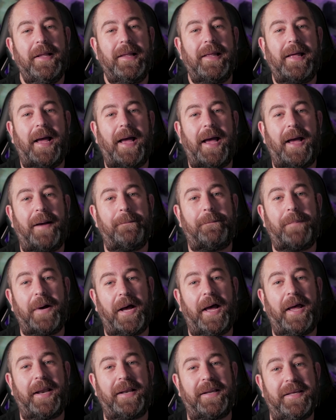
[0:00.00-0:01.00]

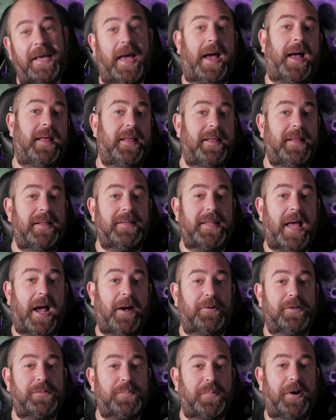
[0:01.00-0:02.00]
But yeah, that
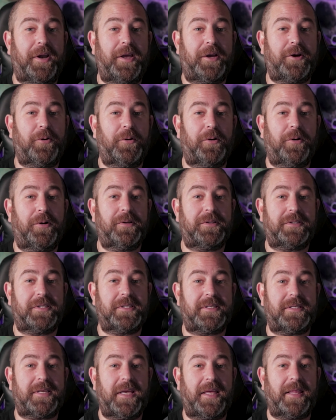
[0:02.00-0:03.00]
was pretty cool to
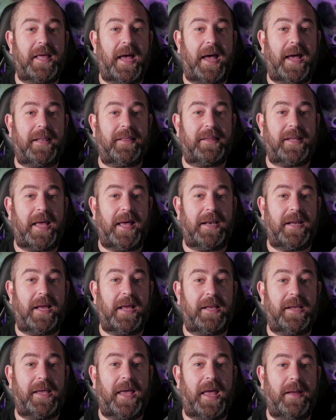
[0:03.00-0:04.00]
see that
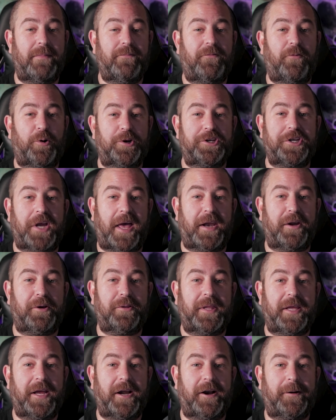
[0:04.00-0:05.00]
end game foreshadowed
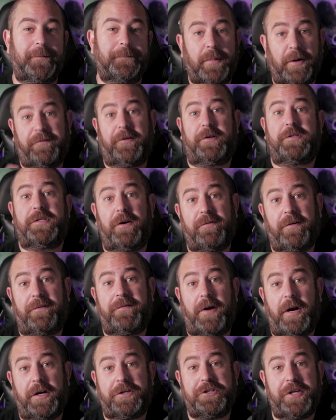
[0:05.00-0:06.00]
there. But for Silver
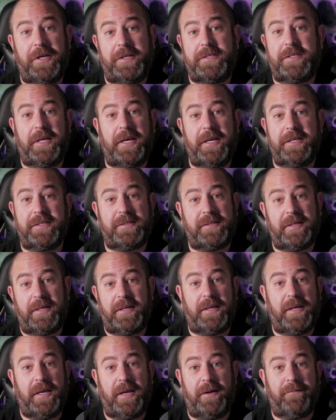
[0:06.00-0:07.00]
Fox, she sees
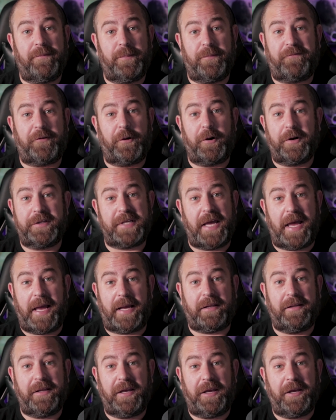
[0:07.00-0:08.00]
him for
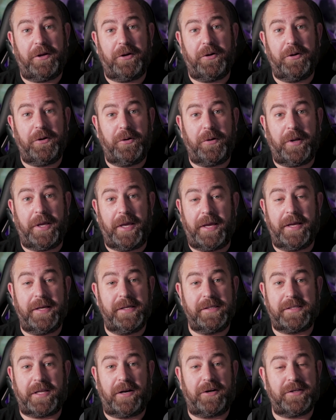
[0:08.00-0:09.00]
exactly who he
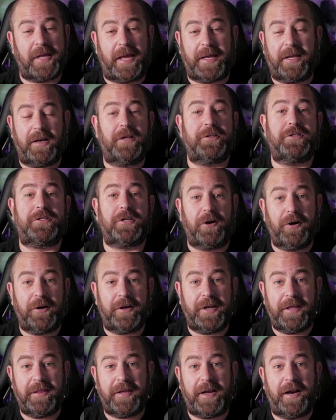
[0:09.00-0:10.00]
is. There's like an
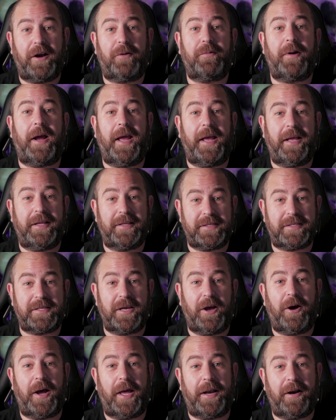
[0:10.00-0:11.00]
uncertainty there, right? And
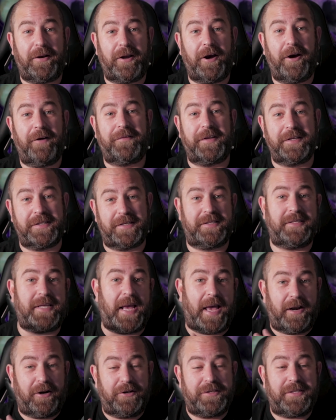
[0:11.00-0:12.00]
so I don't know if this is
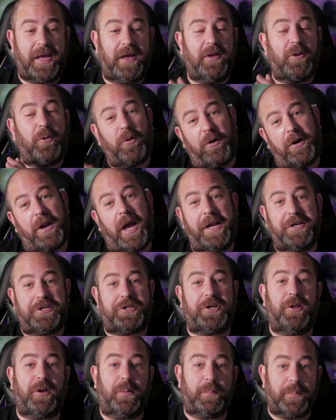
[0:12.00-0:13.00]
Tattersail or
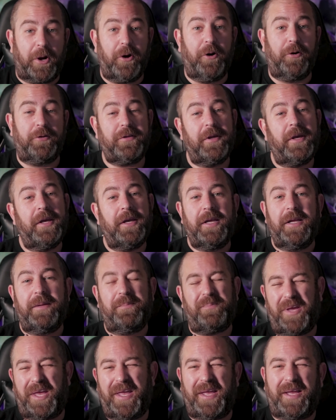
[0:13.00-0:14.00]
Nightchill or both,
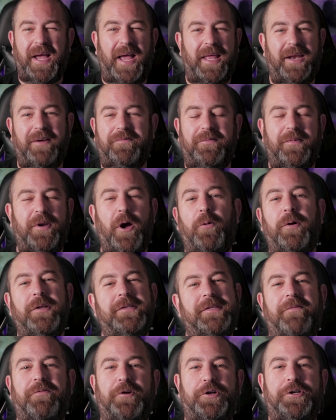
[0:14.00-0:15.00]
being kind of, no one's
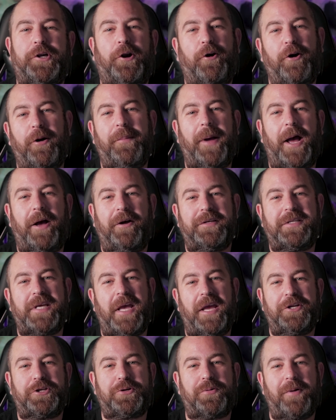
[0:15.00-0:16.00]
ever sure about
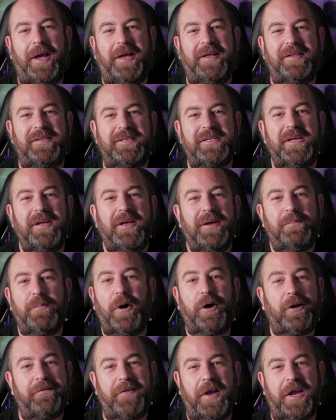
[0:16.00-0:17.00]
Tayshren's
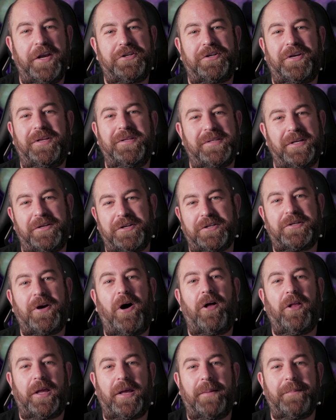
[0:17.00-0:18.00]
motivations and just
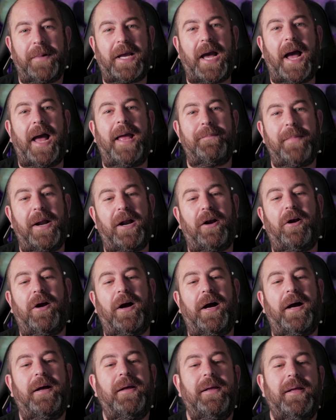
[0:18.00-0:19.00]
calling him a
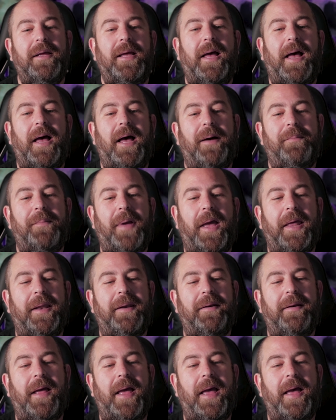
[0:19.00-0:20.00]
chimera.
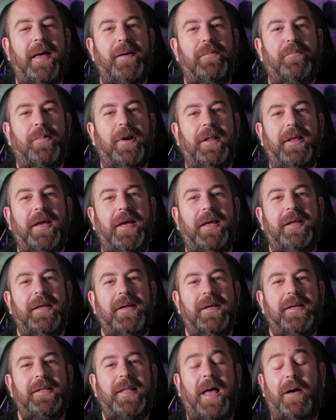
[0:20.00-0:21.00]
And really
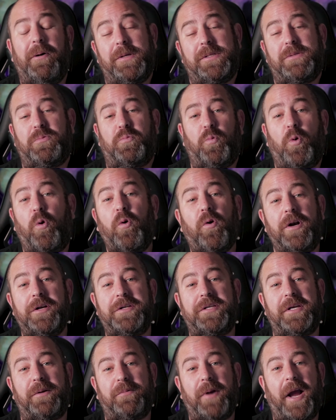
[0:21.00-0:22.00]
that was
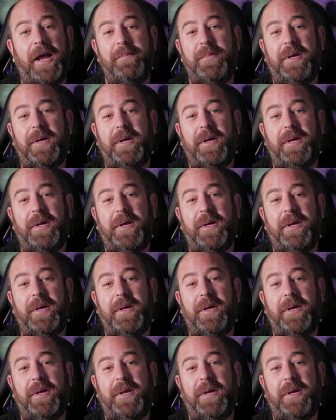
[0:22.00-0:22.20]
warranted, right?